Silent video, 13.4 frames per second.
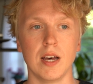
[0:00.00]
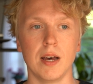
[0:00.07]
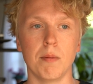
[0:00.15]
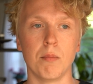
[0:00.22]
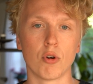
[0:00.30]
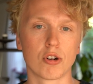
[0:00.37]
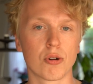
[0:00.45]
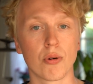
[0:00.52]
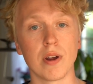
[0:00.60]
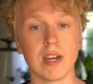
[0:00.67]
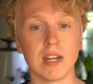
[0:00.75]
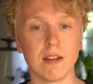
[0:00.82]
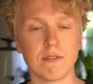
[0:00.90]
a more
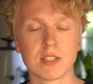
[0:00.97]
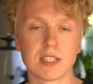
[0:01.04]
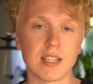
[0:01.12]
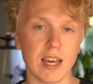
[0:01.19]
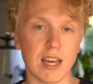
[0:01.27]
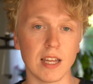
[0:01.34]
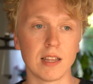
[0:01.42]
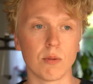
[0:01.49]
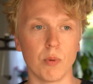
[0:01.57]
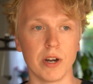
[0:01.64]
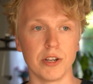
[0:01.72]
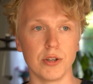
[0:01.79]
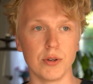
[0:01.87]
creative state
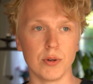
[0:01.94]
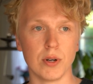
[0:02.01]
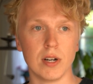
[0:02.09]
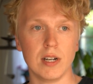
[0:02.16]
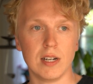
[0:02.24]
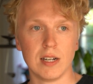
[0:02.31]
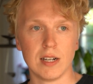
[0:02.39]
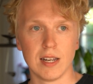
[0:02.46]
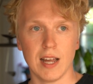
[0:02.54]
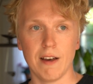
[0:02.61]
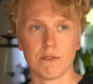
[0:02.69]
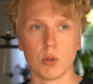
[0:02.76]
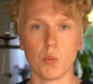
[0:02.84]
where you
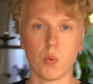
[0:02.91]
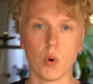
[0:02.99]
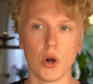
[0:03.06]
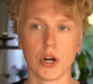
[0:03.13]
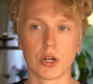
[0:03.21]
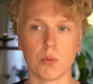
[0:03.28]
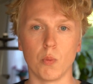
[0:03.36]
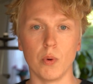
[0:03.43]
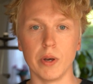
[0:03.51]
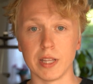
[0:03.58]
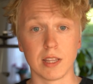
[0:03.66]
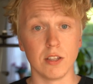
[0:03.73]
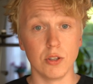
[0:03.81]
have to work
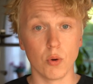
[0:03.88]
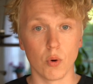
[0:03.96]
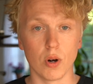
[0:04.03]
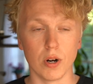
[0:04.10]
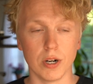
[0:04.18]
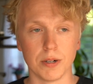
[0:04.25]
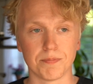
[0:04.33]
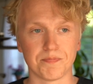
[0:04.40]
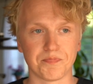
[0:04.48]
with your